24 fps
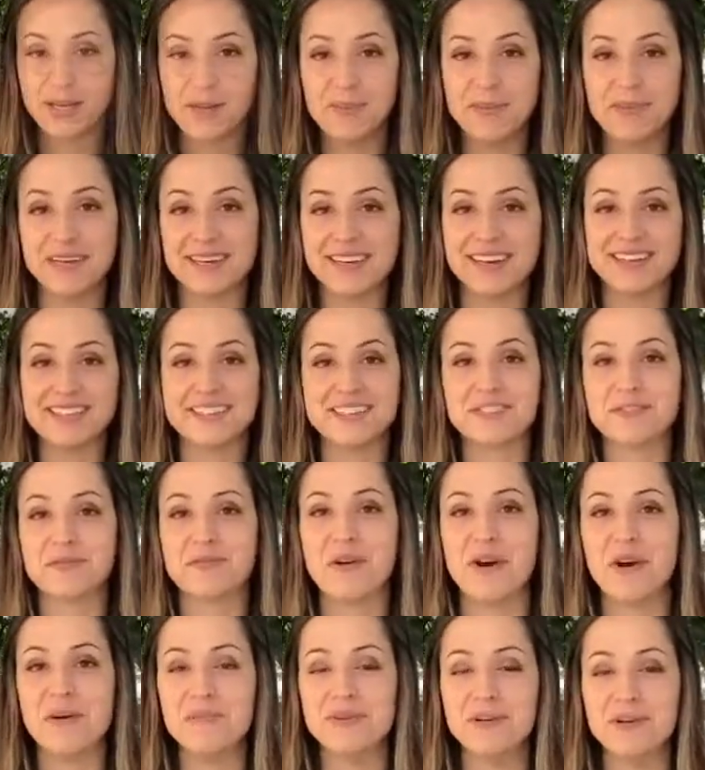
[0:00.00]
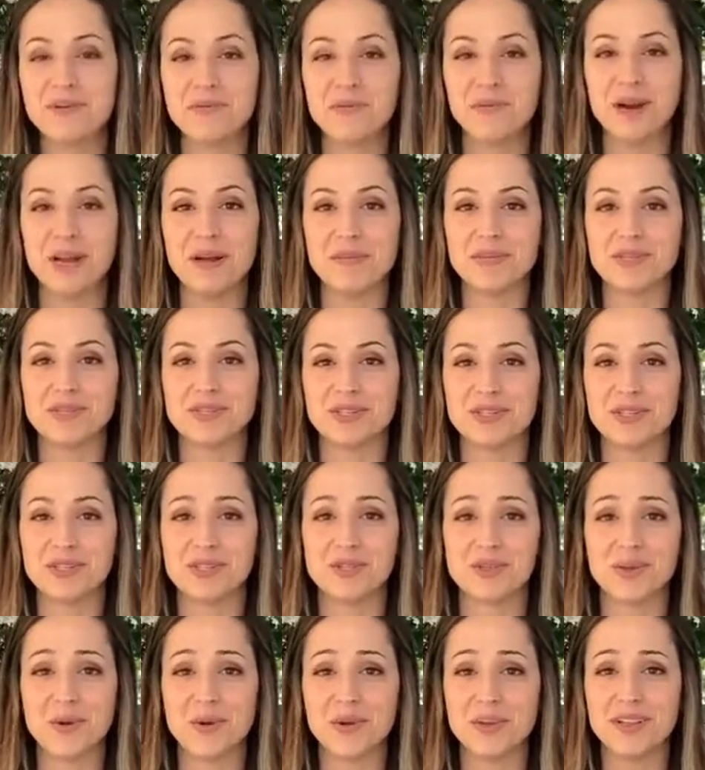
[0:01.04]
Because it's raw milk, we're able to
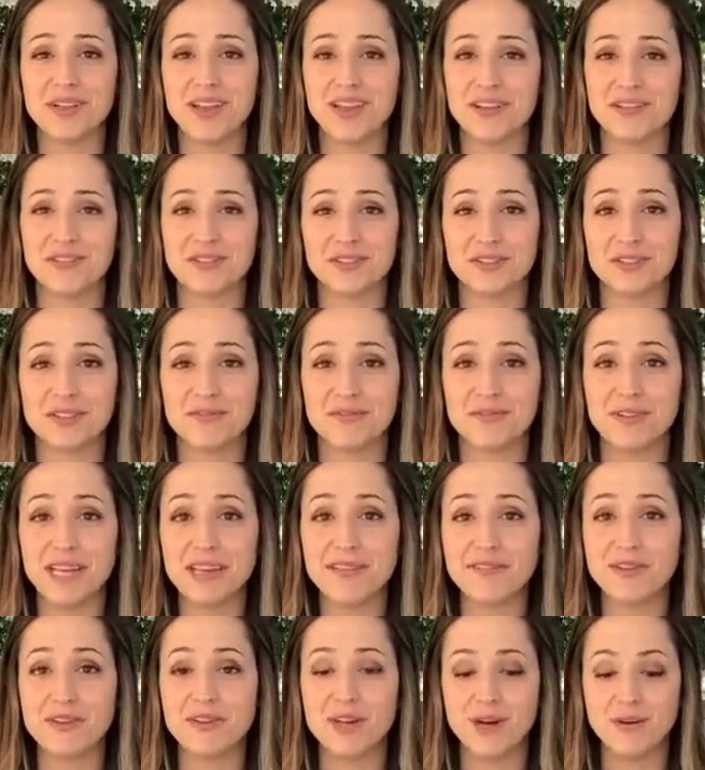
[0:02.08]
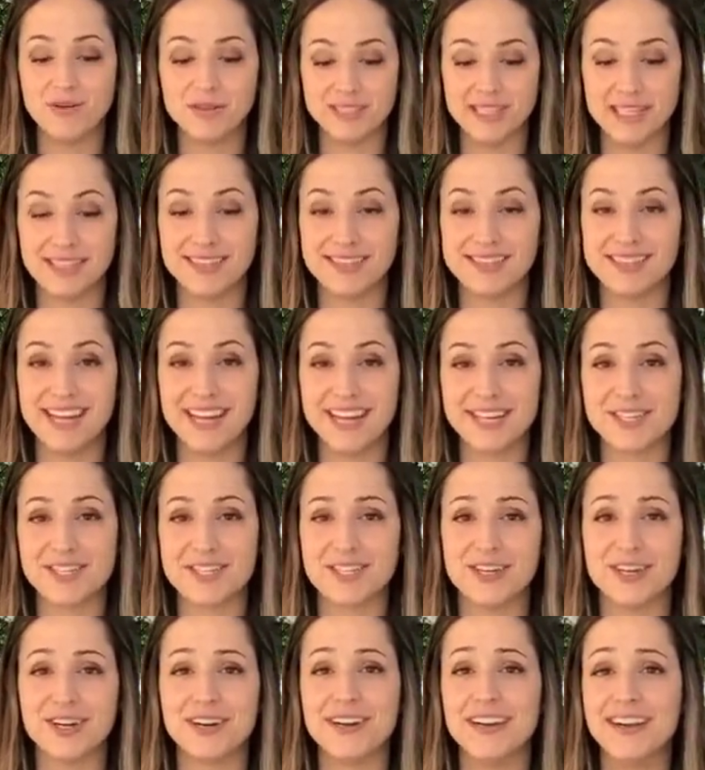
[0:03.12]
control a lot of those flavor notes and the
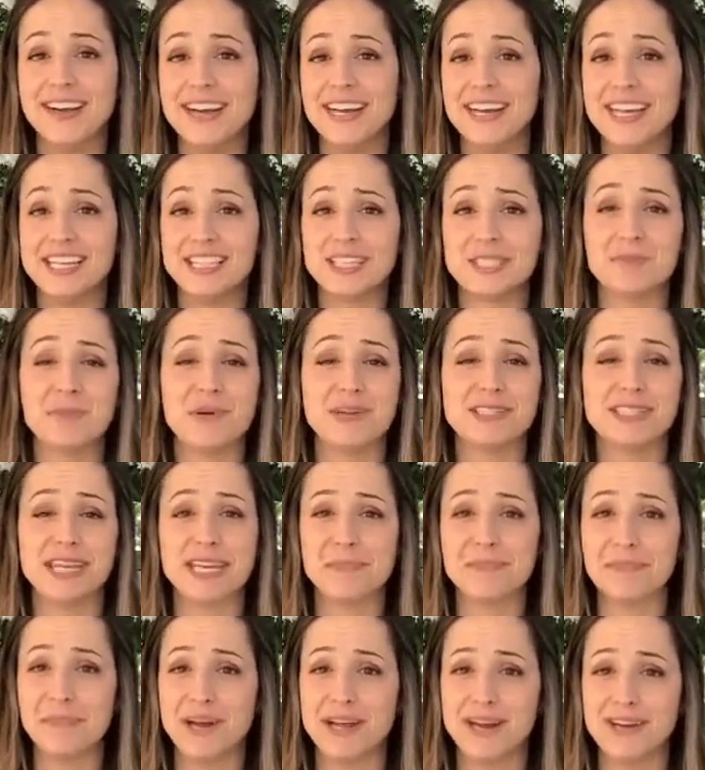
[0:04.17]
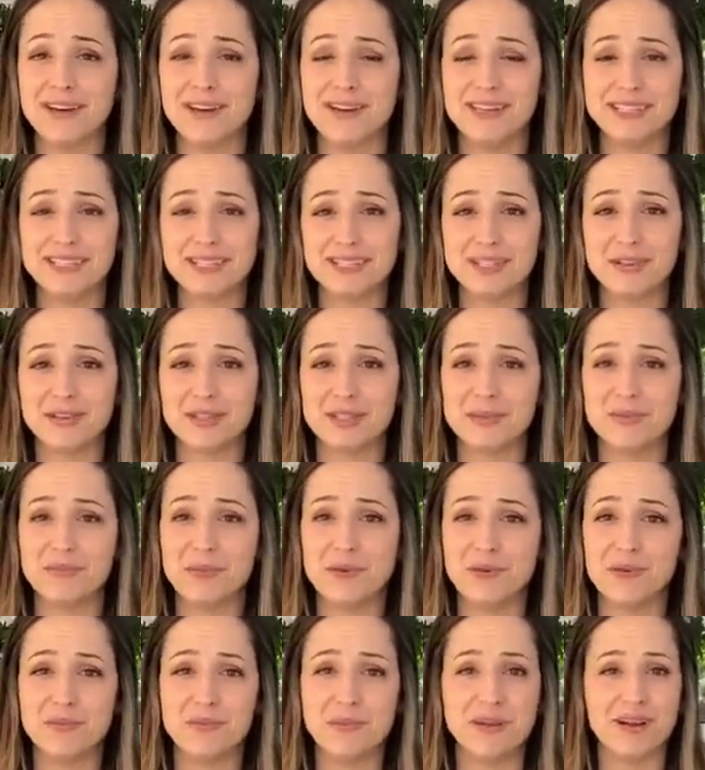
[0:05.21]
texture. It spreads like butter, it's so
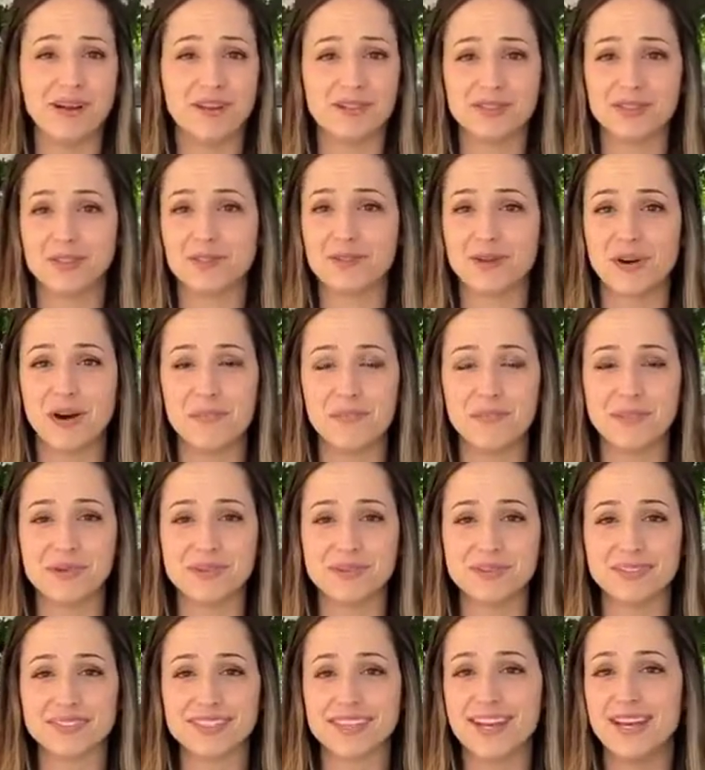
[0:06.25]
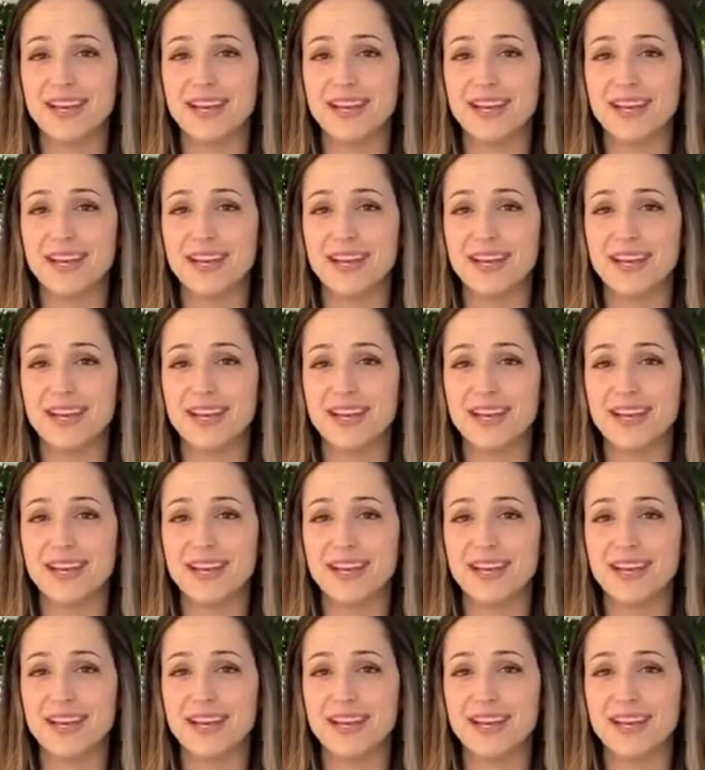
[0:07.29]
smooth but also crumbles.